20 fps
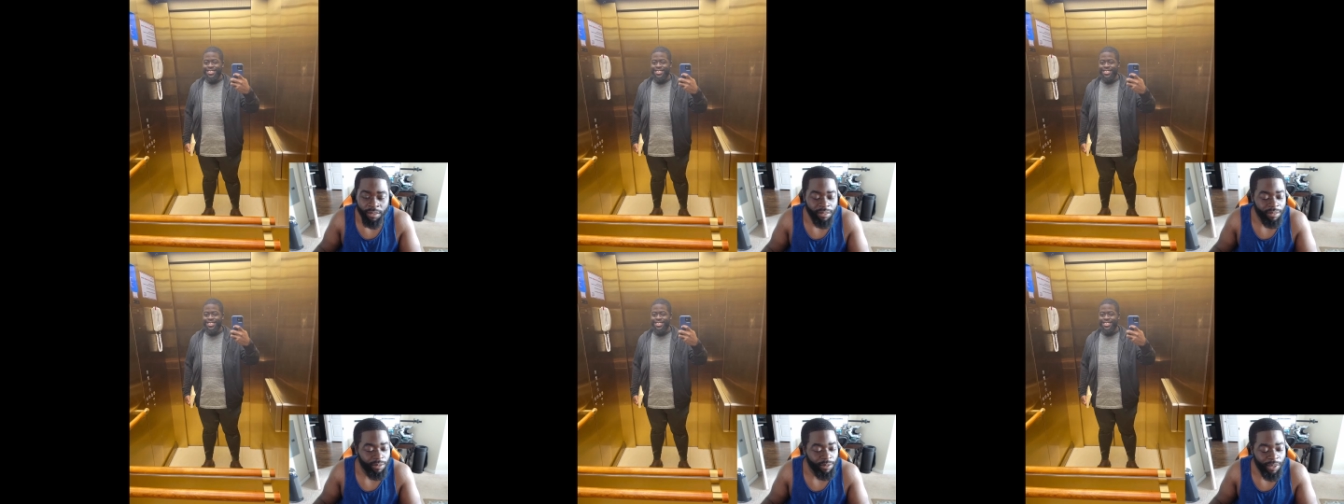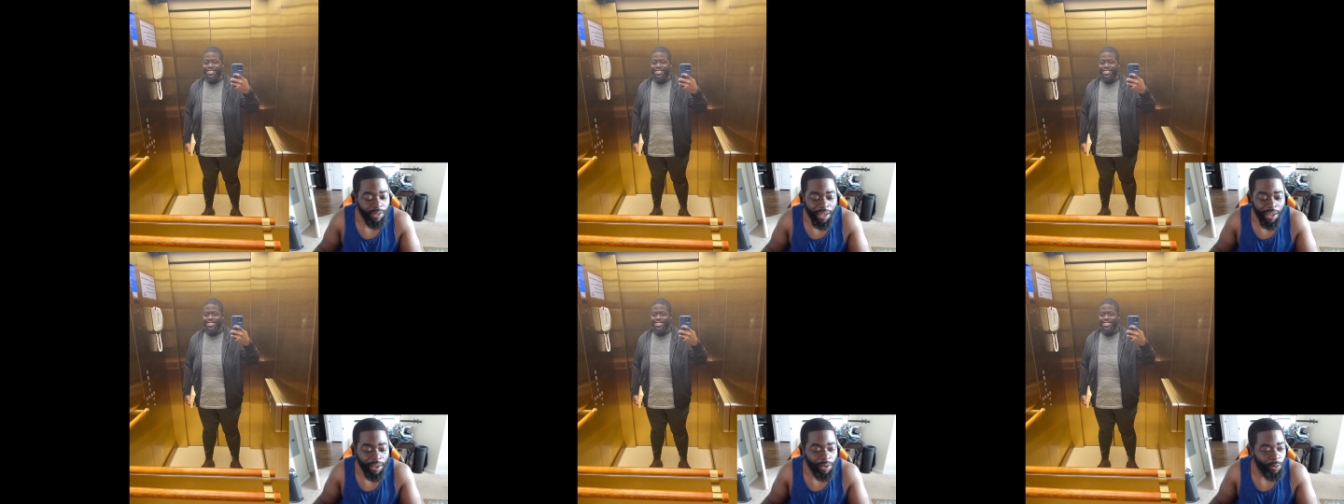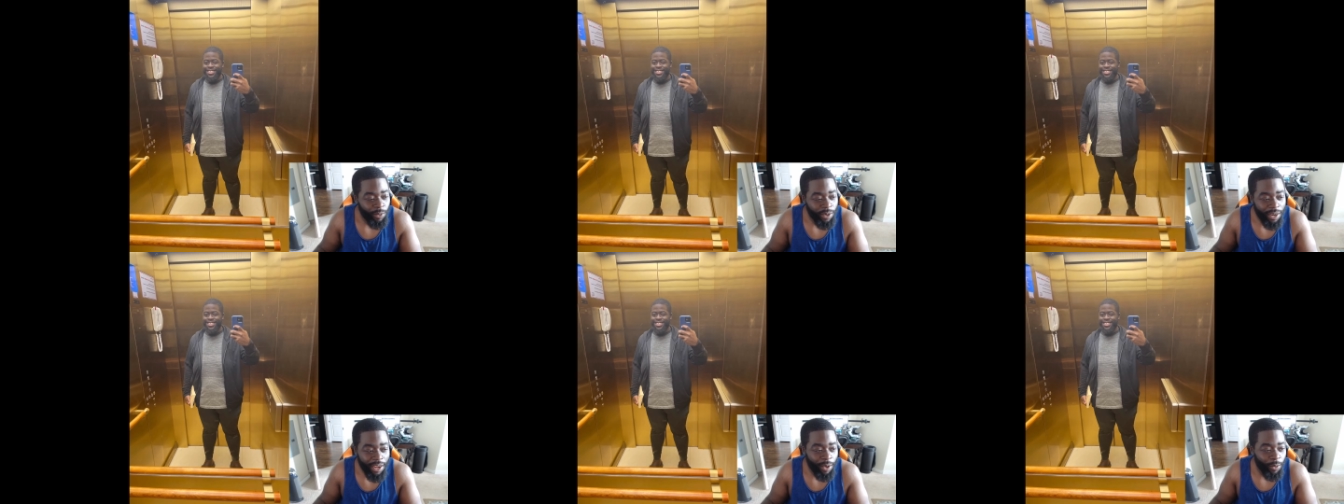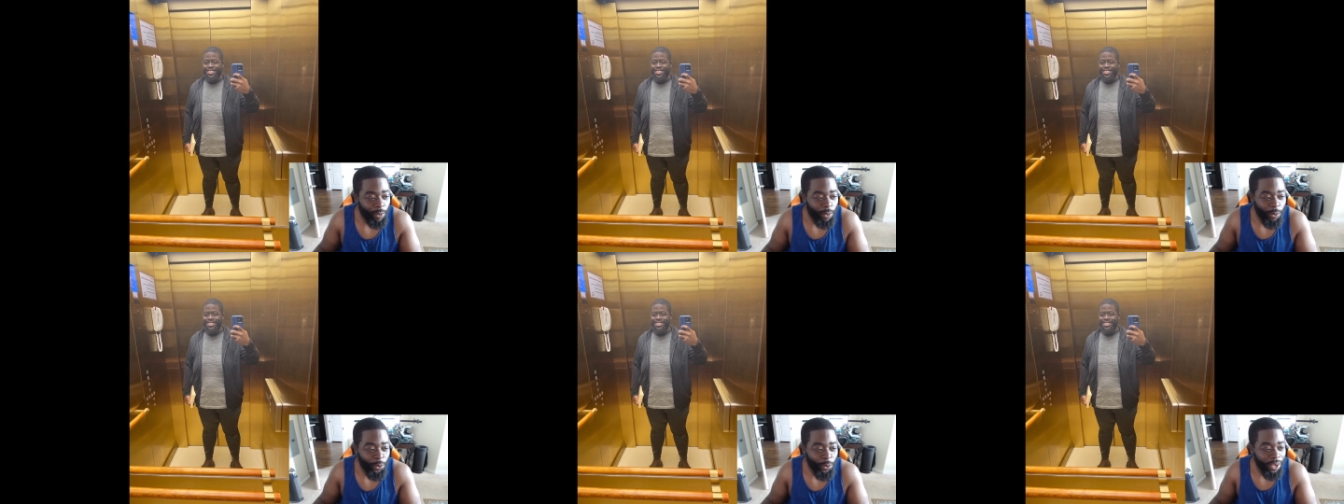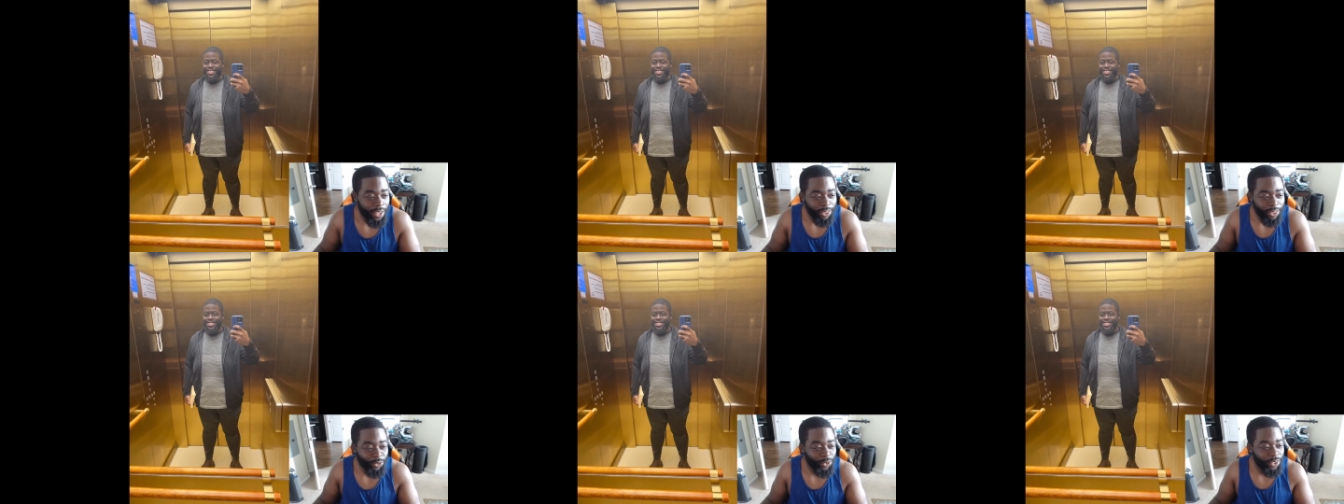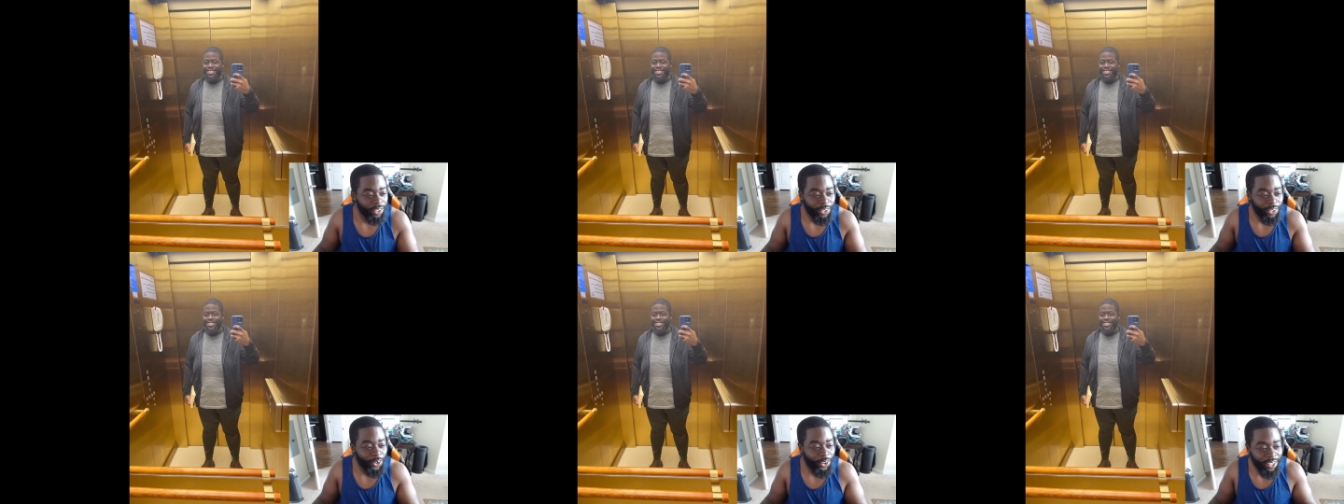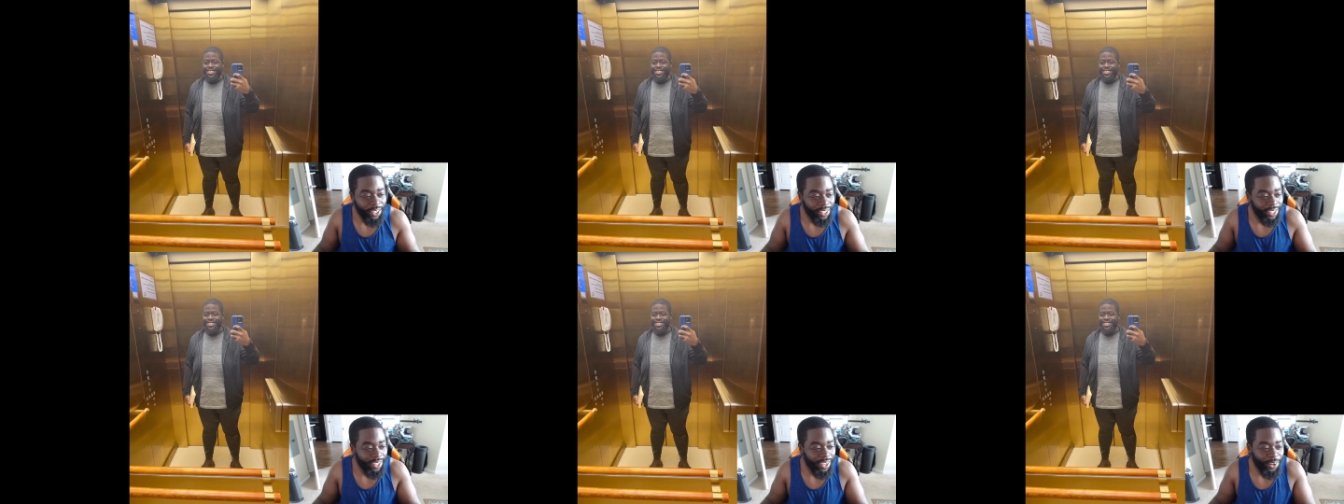When I when I weighed
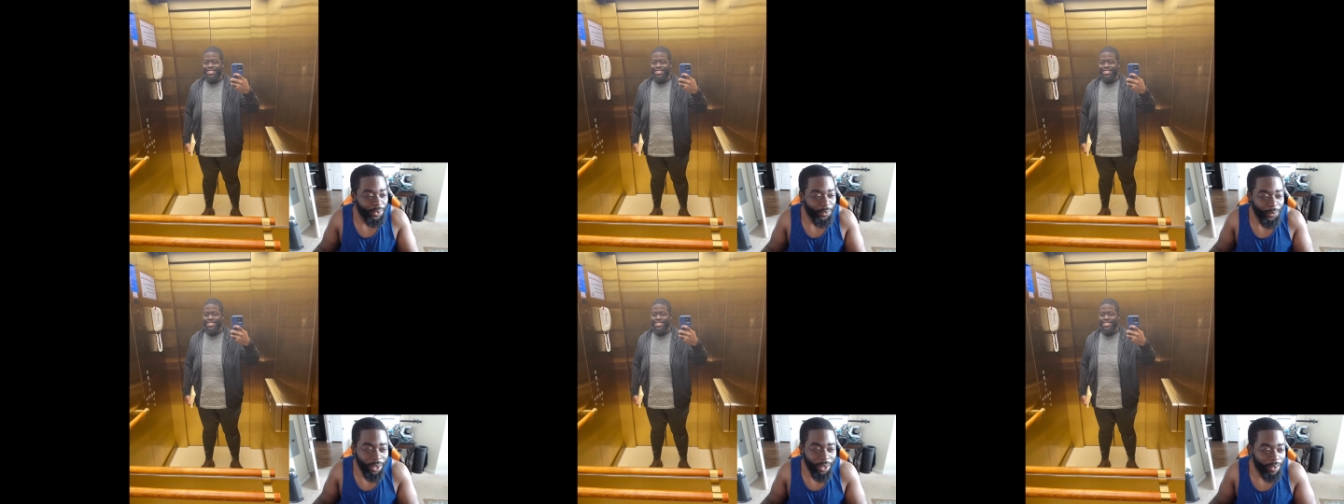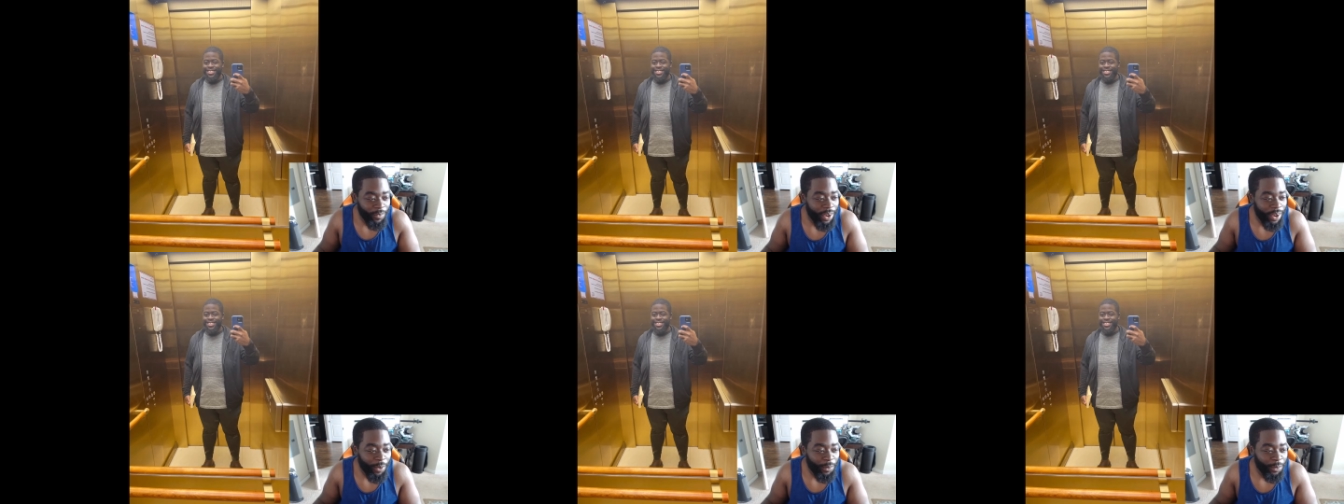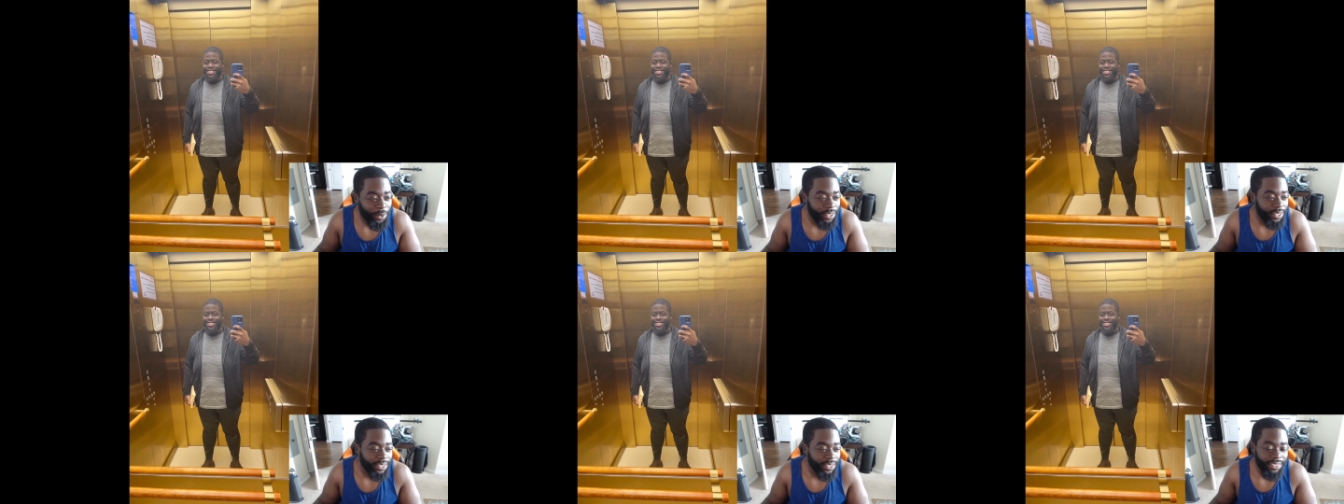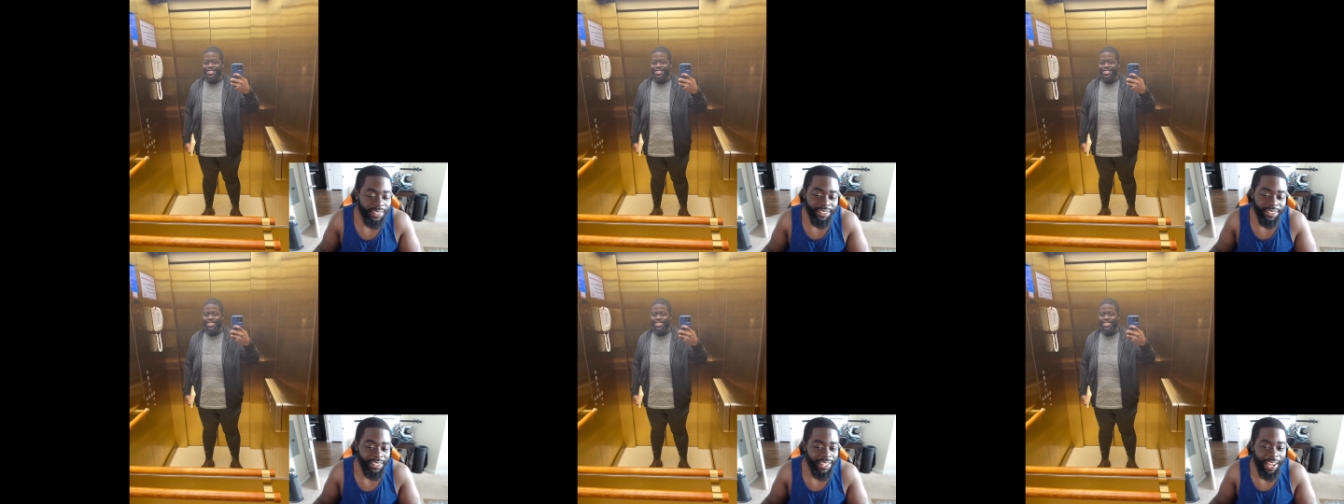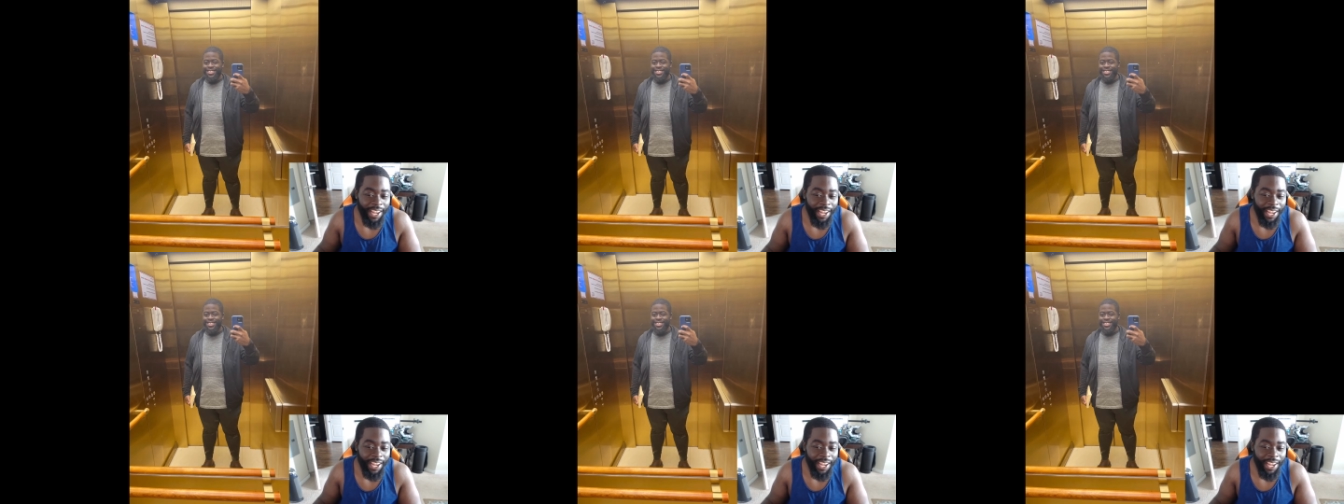330 again or whatever I was,